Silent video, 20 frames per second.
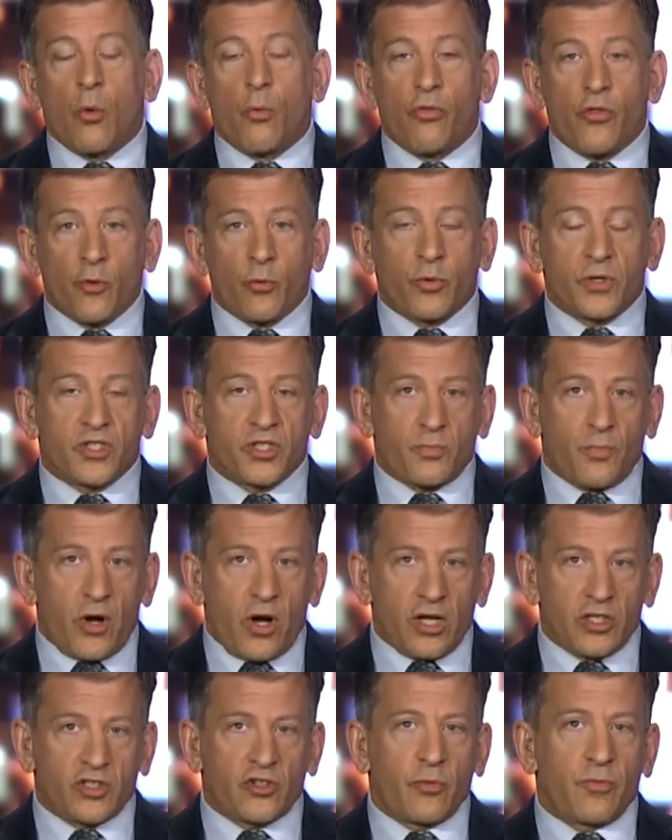the
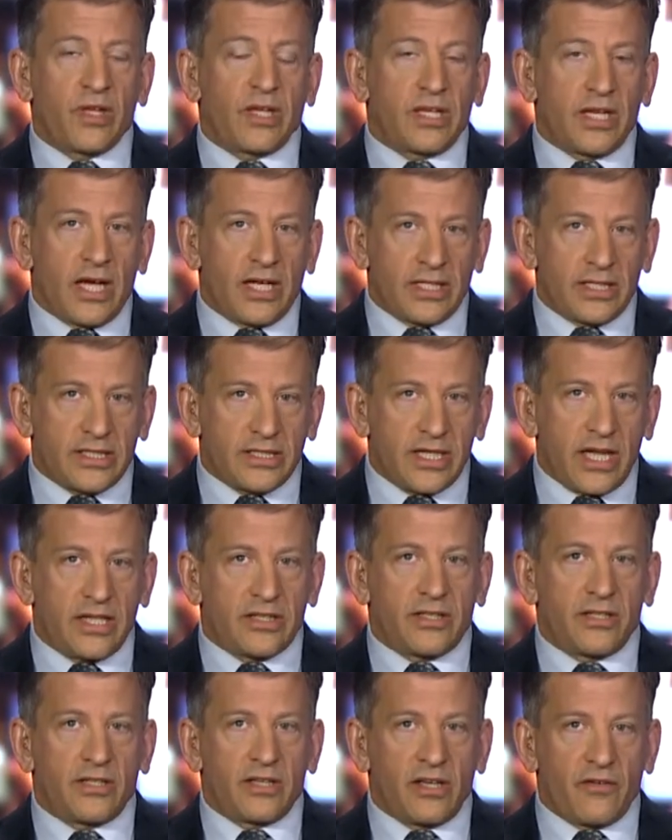response from the United
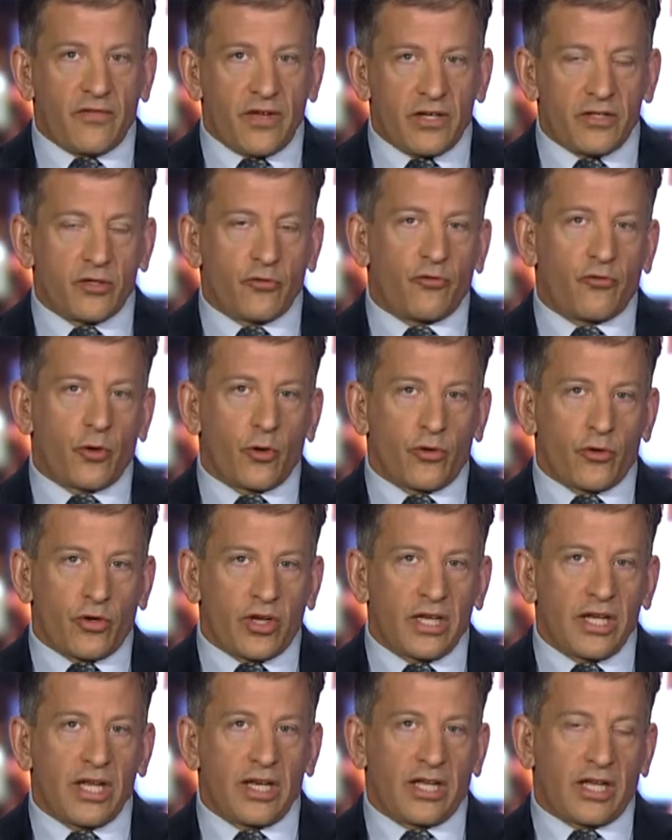States in the event of further
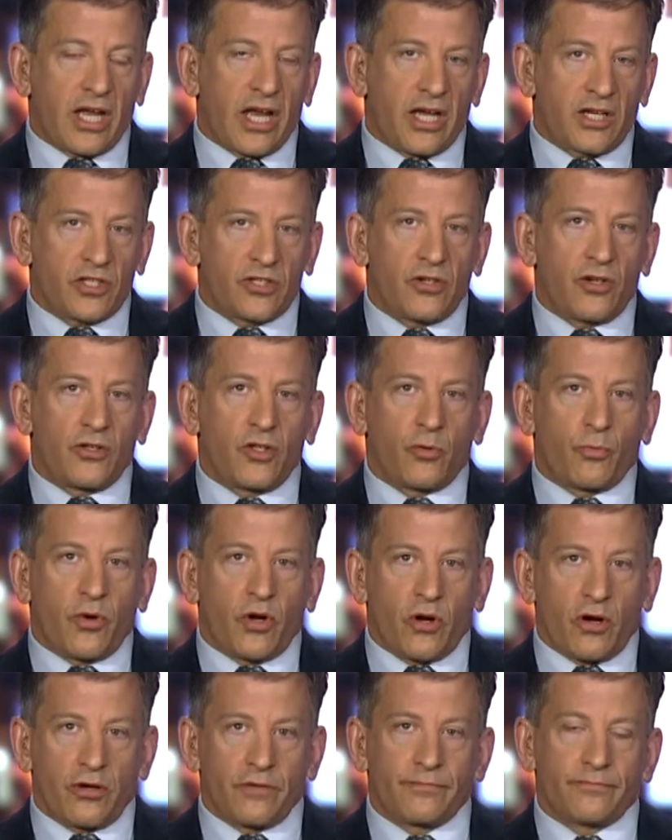kinetic action on their
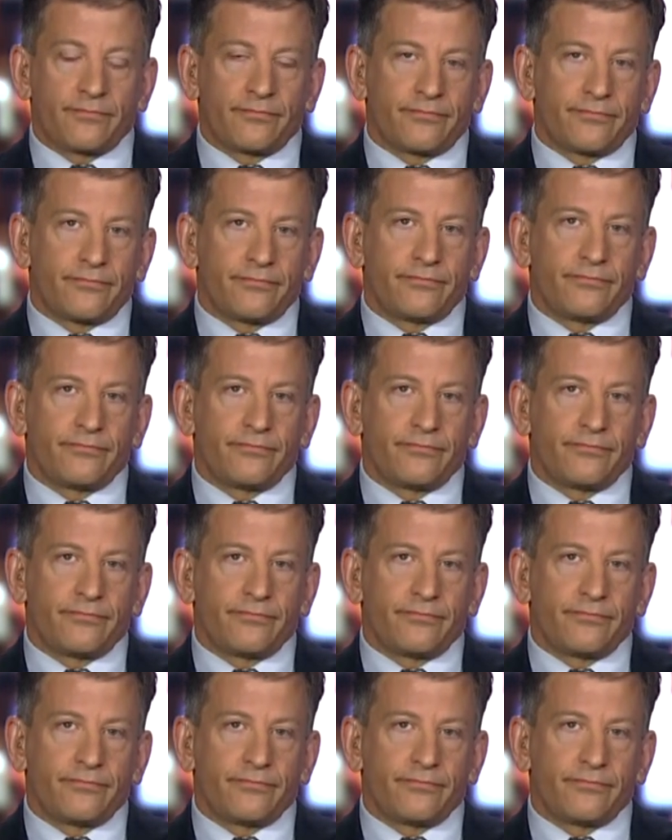part. Daniel, very